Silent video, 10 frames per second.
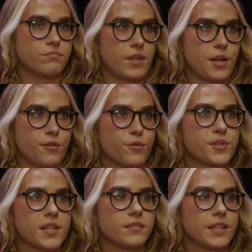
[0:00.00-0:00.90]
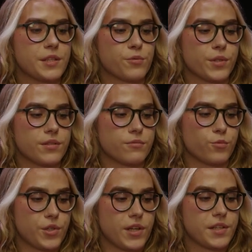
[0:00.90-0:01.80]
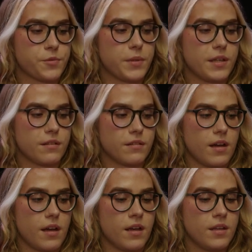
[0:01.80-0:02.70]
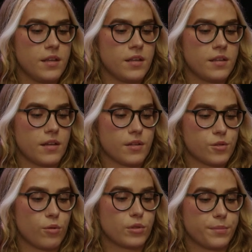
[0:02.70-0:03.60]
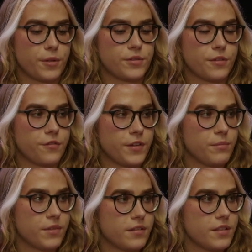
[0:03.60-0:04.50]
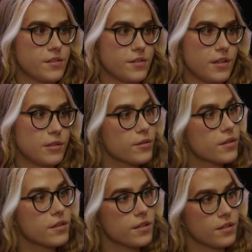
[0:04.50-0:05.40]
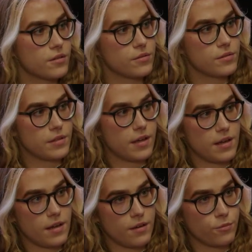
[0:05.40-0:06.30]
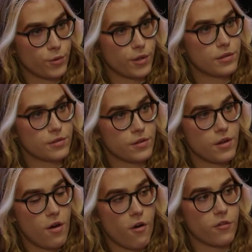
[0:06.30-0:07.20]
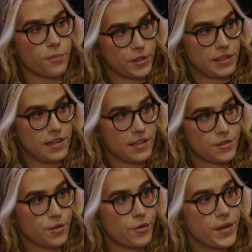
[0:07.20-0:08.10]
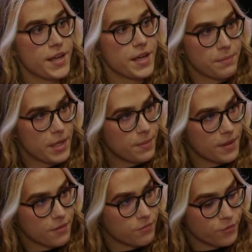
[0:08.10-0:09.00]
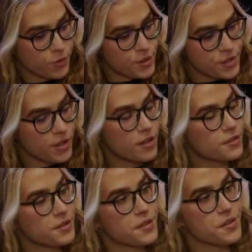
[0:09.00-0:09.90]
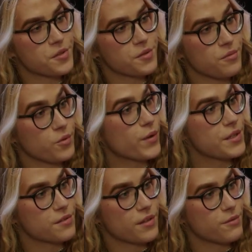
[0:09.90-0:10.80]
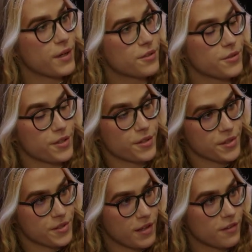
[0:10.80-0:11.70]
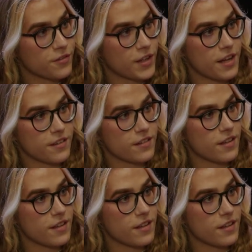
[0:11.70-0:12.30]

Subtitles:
I don't know, sentence which has been told about your film, that it's a look into the world of modeling. So maybe for starters, you as a director yourself can